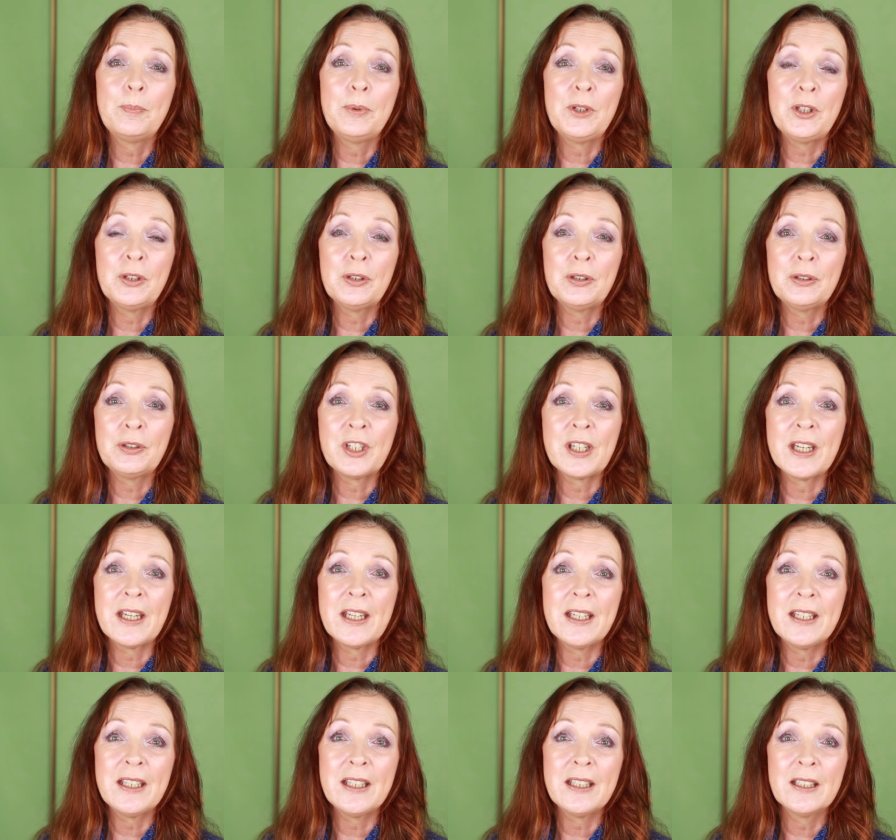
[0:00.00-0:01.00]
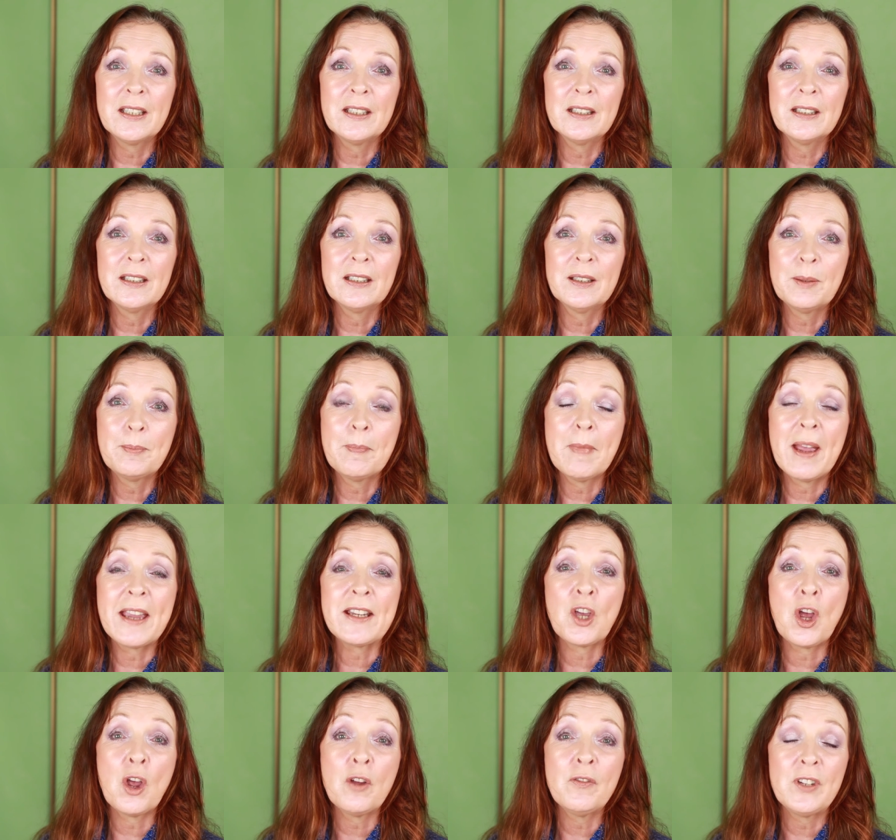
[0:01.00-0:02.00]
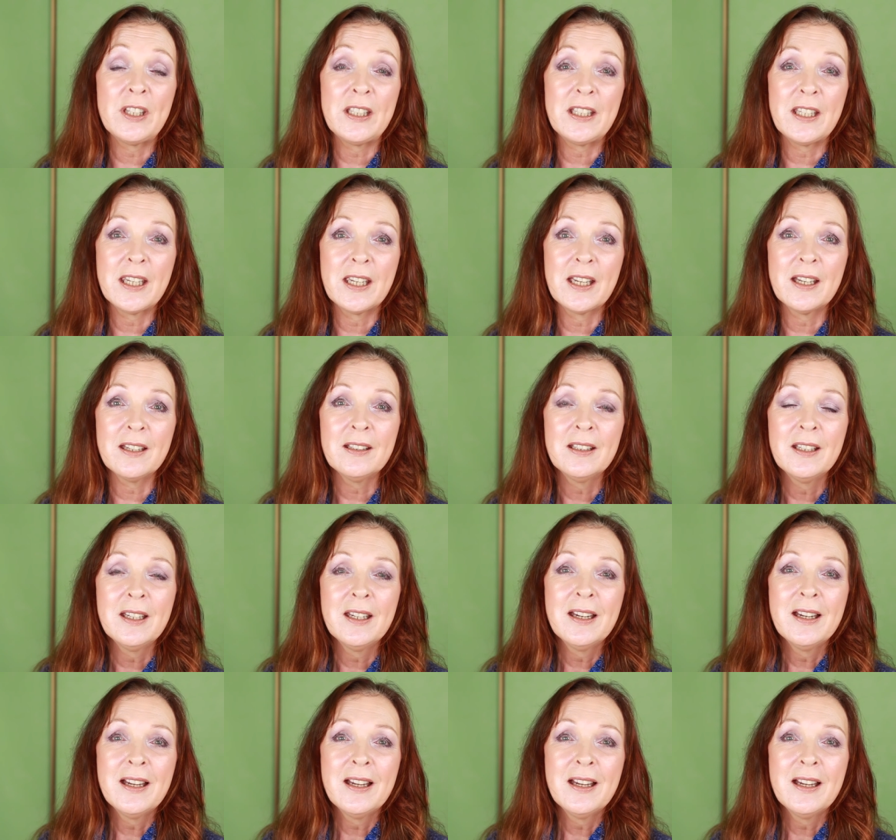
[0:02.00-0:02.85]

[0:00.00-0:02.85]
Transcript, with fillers: beauty makeover year,